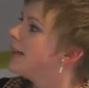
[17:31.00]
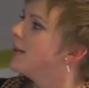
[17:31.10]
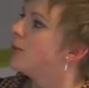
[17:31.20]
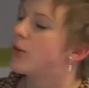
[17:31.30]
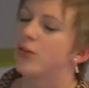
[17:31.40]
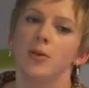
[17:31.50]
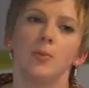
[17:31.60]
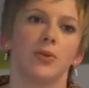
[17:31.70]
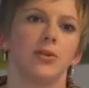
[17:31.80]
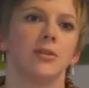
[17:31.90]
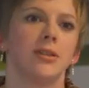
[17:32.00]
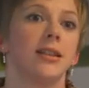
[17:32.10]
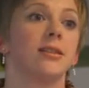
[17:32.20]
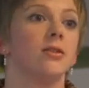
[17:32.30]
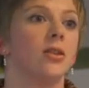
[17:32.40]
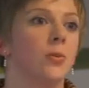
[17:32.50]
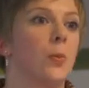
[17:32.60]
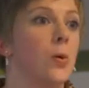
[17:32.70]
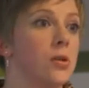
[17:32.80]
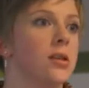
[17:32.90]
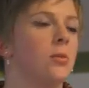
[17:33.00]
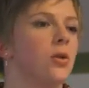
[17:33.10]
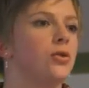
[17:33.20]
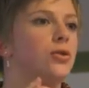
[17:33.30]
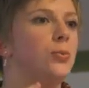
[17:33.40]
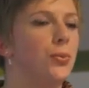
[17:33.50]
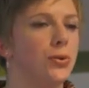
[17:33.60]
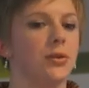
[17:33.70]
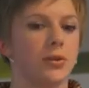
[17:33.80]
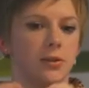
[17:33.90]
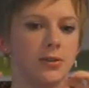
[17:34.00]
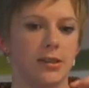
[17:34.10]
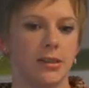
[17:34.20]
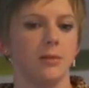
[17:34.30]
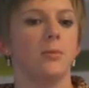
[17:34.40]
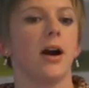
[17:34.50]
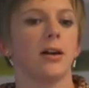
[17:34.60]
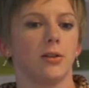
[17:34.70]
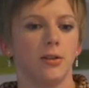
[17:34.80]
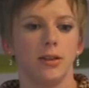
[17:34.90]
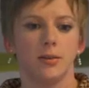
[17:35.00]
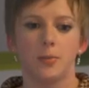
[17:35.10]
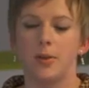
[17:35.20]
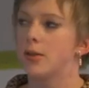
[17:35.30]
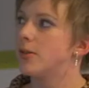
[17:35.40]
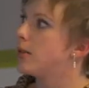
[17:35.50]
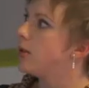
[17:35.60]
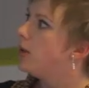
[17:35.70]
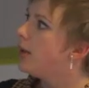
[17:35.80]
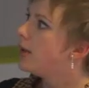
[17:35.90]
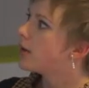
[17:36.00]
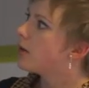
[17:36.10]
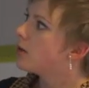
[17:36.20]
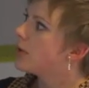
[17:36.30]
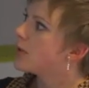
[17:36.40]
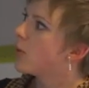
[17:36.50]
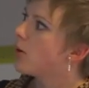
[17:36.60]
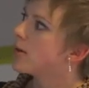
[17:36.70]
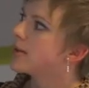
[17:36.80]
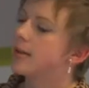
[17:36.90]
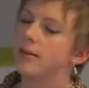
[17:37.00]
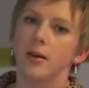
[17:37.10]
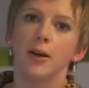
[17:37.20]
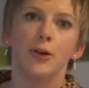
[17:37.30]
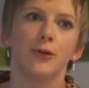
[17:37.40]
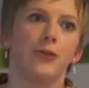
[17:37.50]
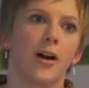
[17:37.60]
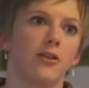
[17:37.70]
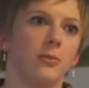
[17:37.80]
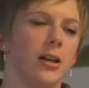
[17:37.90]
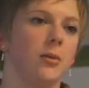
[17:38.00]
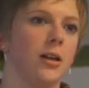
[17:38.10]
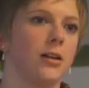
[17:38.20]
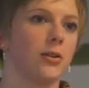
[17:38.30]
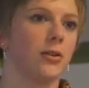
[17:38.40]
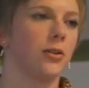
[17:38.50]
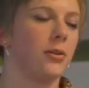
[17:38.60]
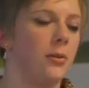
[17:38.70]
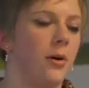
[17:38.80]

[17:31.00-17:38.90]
For some products, it's not possible to put the CE marked on it because it can't be smaller than 5 millimeters.